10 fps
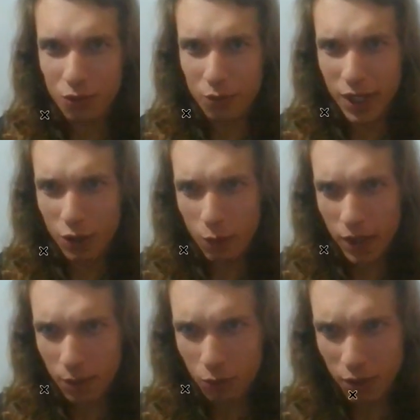do I know
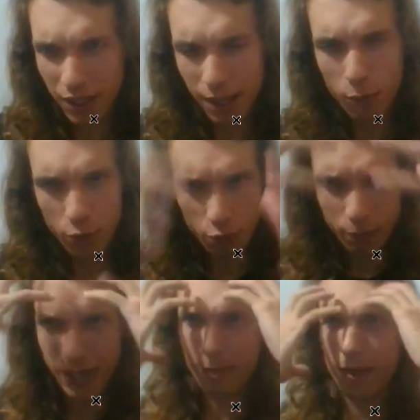what I'm doing? Come on, don't
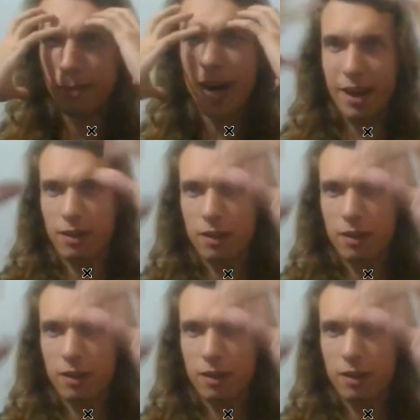break my bar.